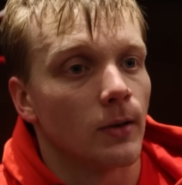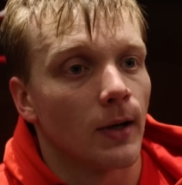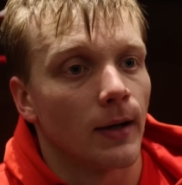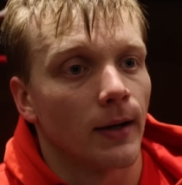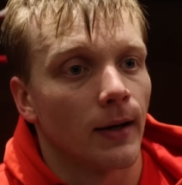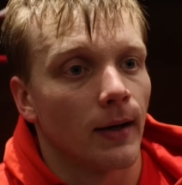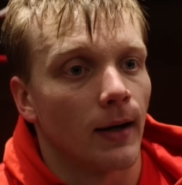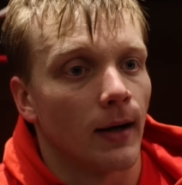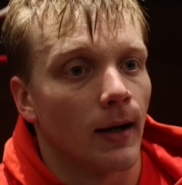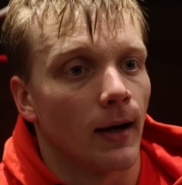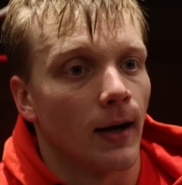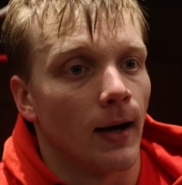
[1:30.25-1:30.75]

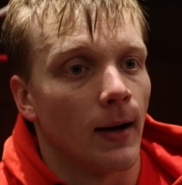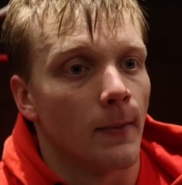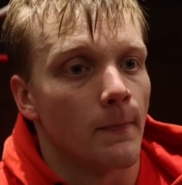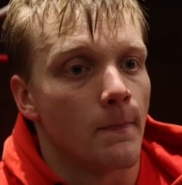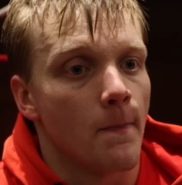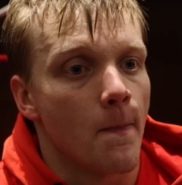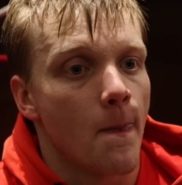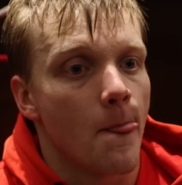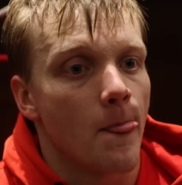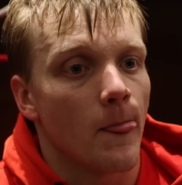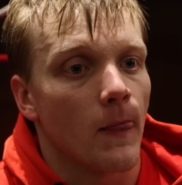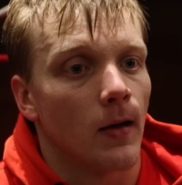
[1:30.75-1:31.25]
And
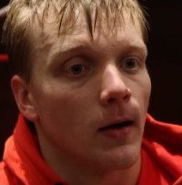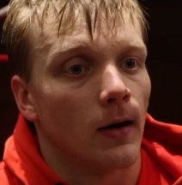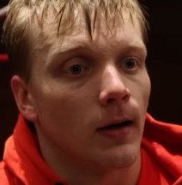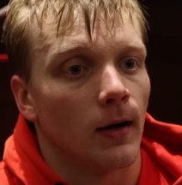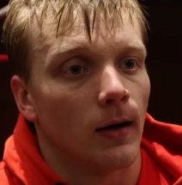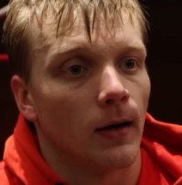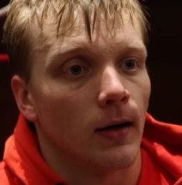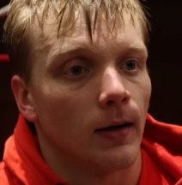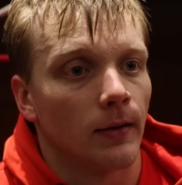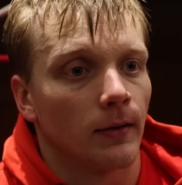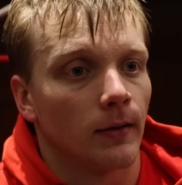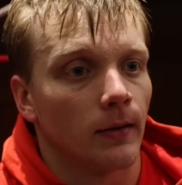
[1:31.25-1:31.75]

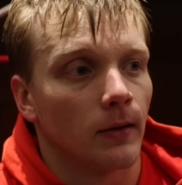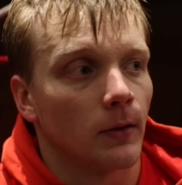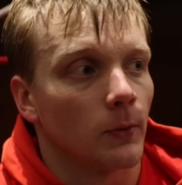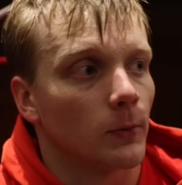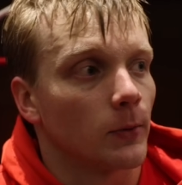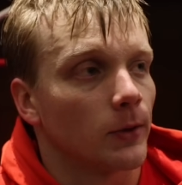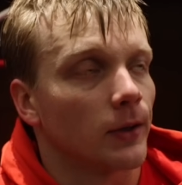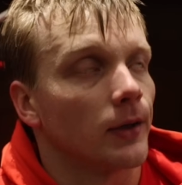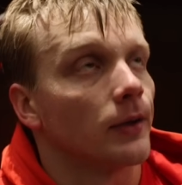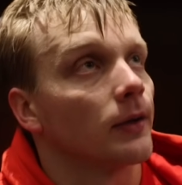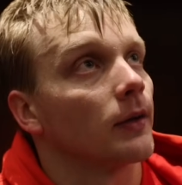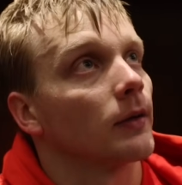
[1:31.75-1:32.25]
I think
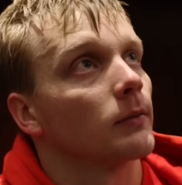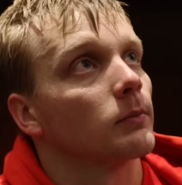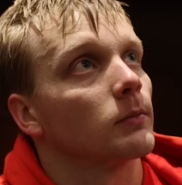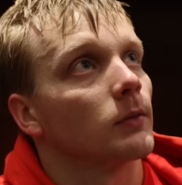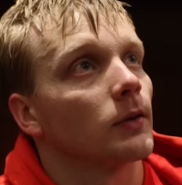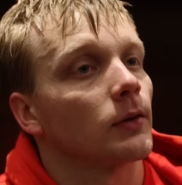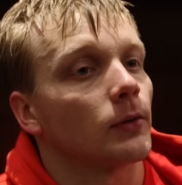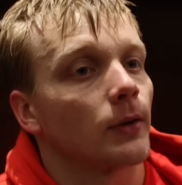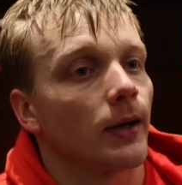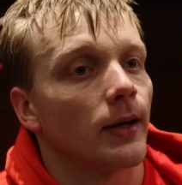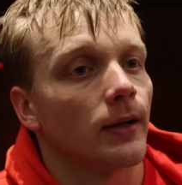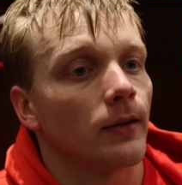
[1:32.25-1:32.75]
we're in
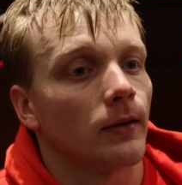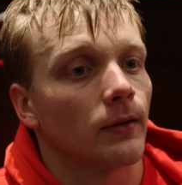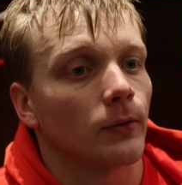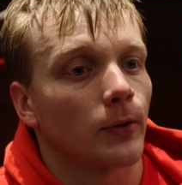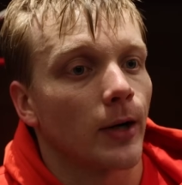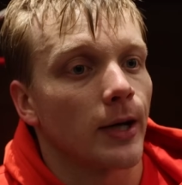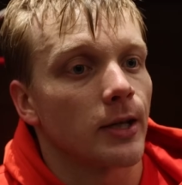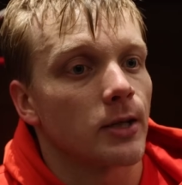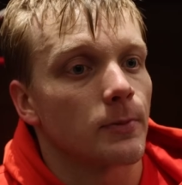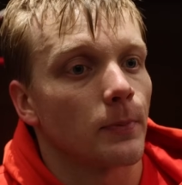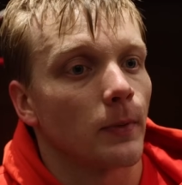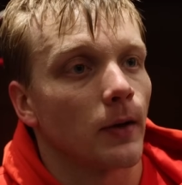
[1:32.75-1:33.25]
a
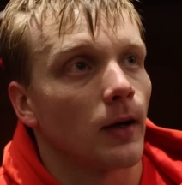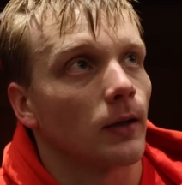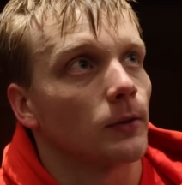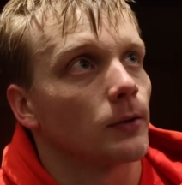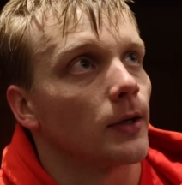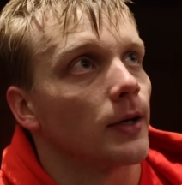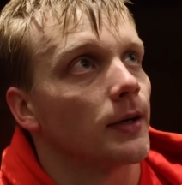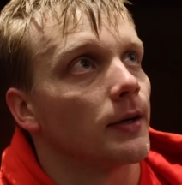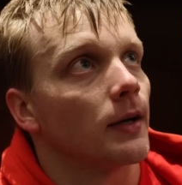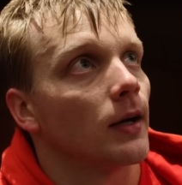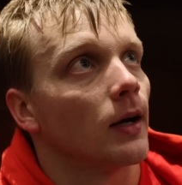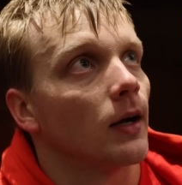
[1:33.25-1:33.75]
great spot
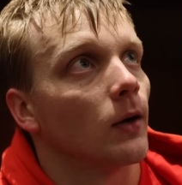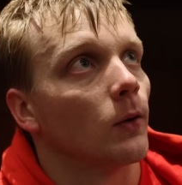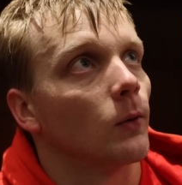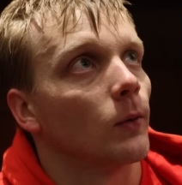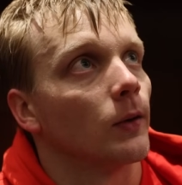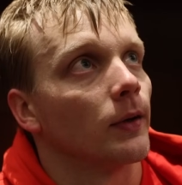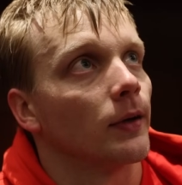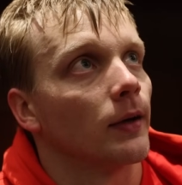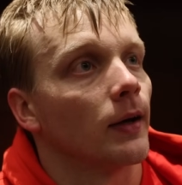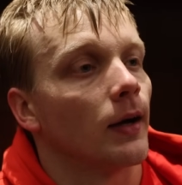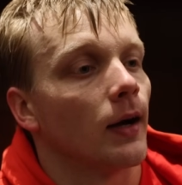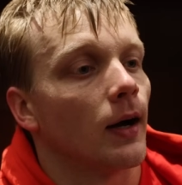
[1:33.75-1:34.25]
right now,
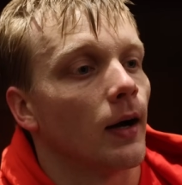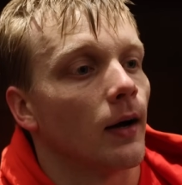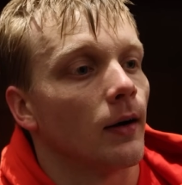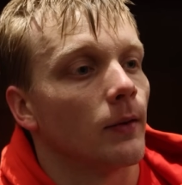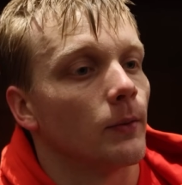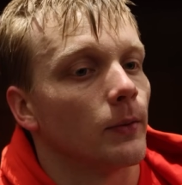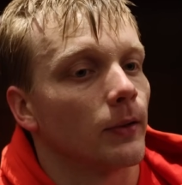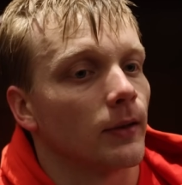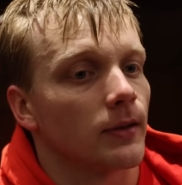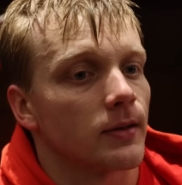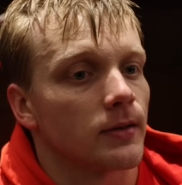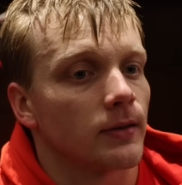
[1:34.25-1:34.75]

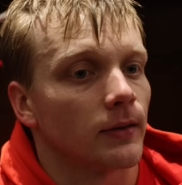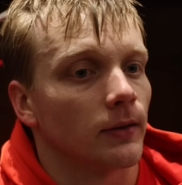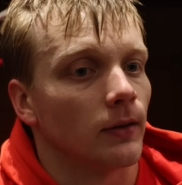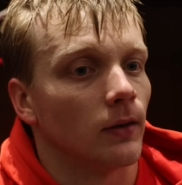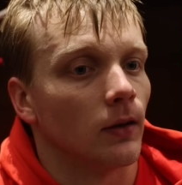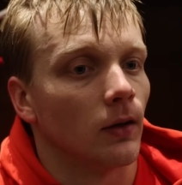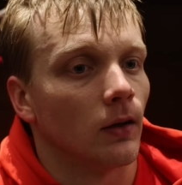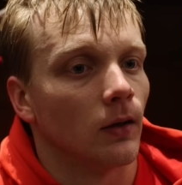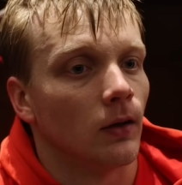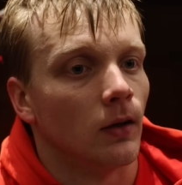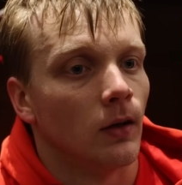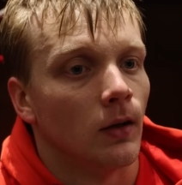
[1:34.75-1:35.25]
and we can
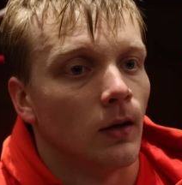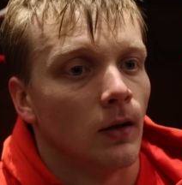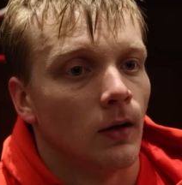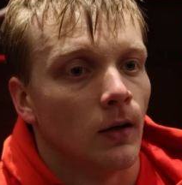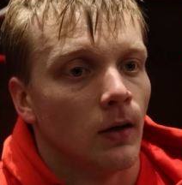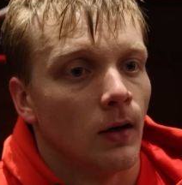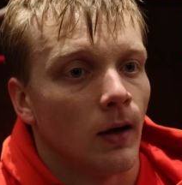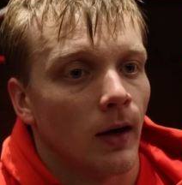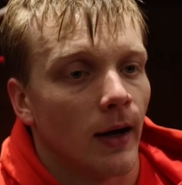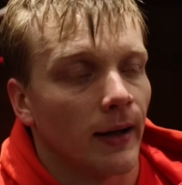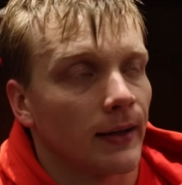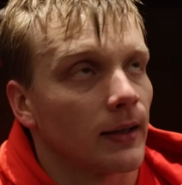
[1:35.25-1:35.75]
still,
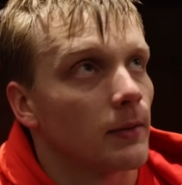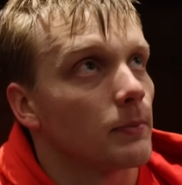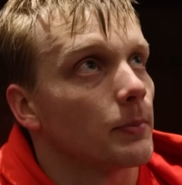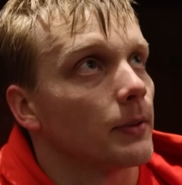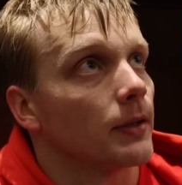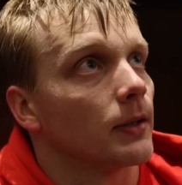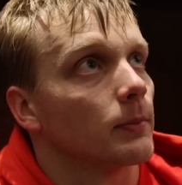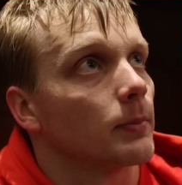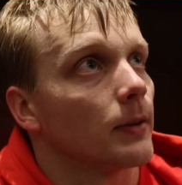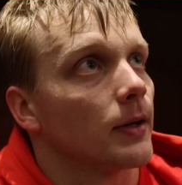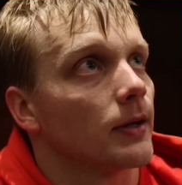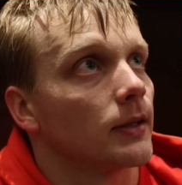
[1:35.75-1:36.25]
I can
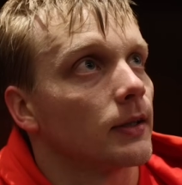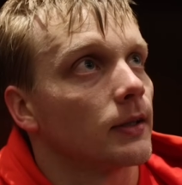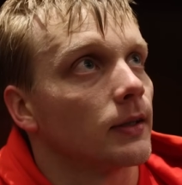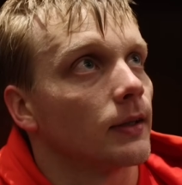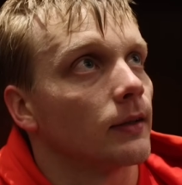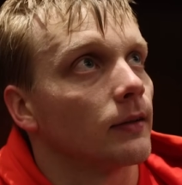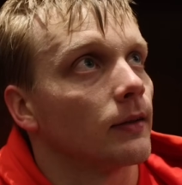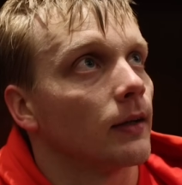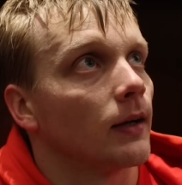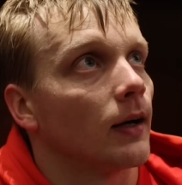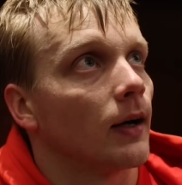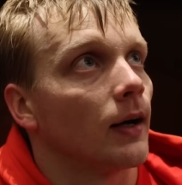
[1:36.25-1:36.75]
be better,
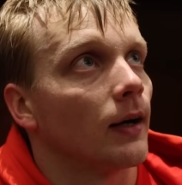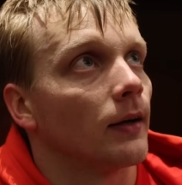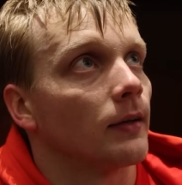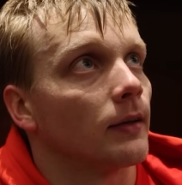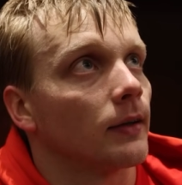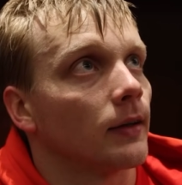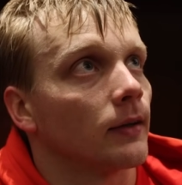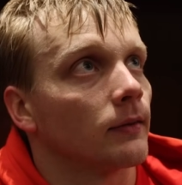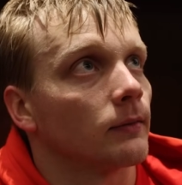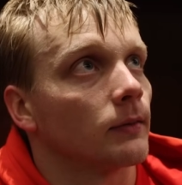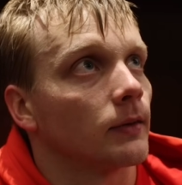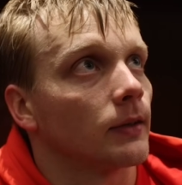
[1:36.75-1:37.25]
and
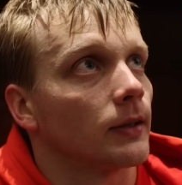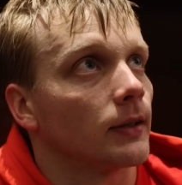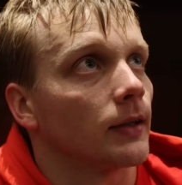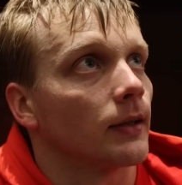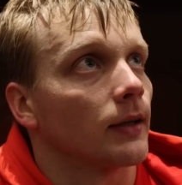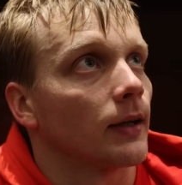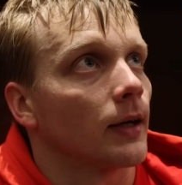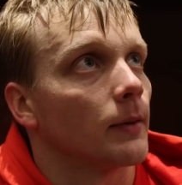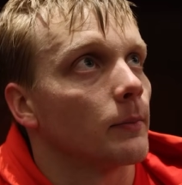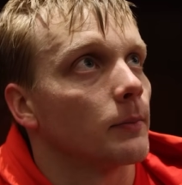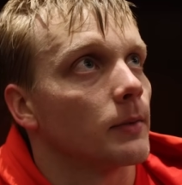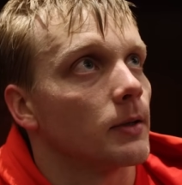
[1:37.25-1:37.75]
he can
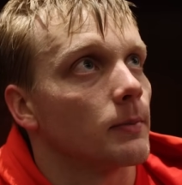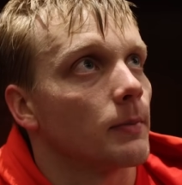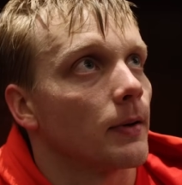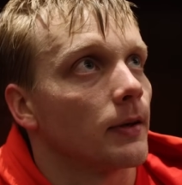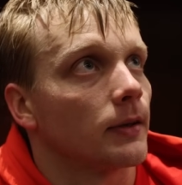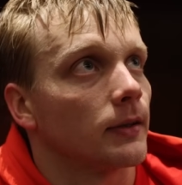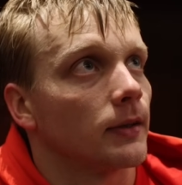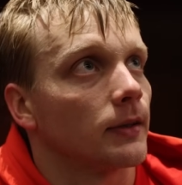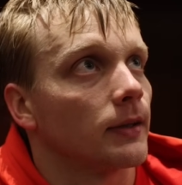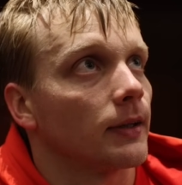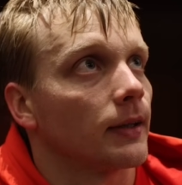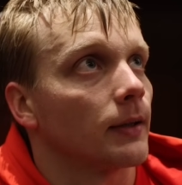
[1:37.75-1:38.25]
get me
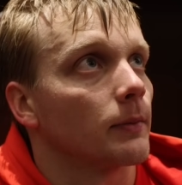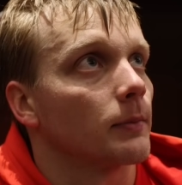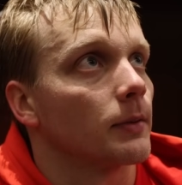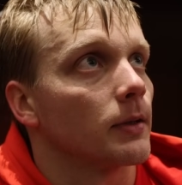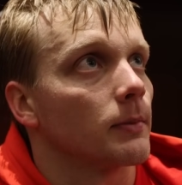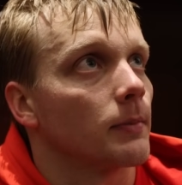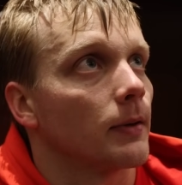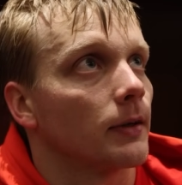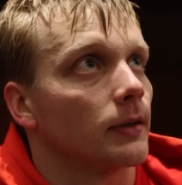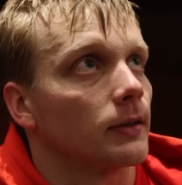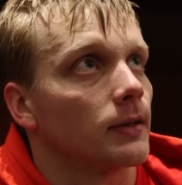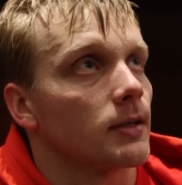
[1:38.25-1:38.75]
better, and he can be
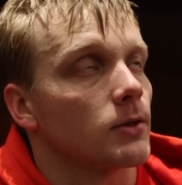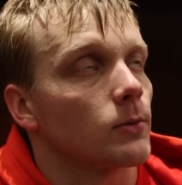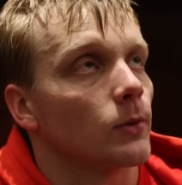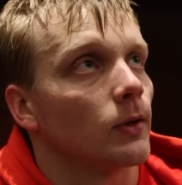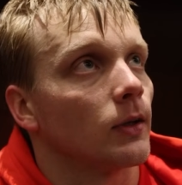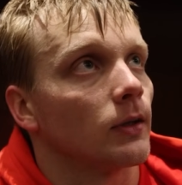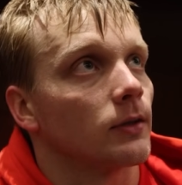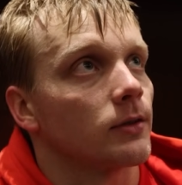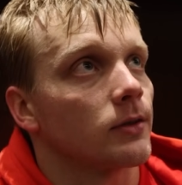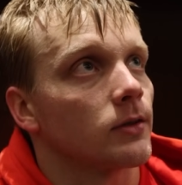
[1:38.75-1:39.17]
better as well.